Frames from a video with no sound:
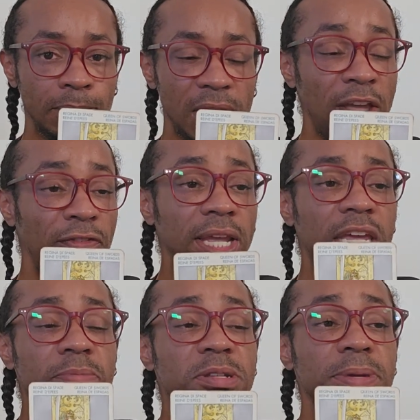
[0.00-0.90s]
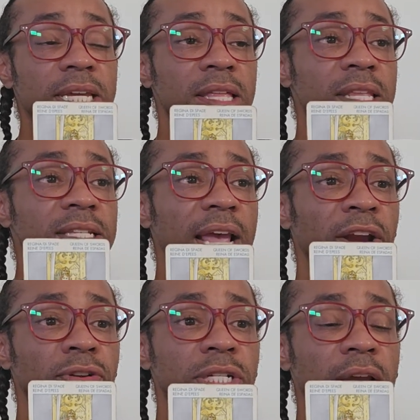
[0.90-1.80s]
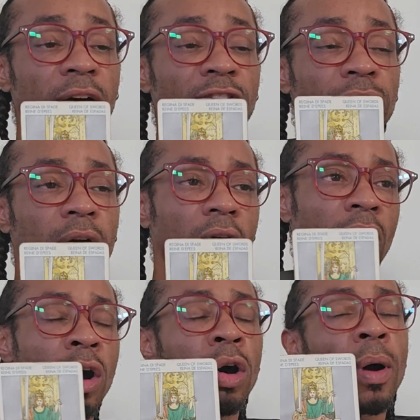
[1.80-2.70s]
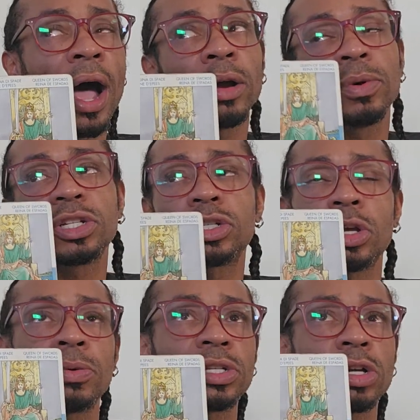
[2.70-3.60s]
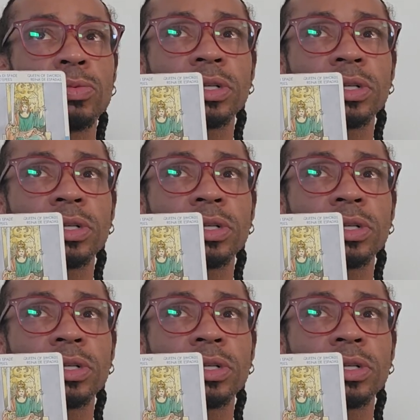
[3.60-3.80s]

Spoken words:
If it keeps me in this energy of, oh, I wish so-and-so would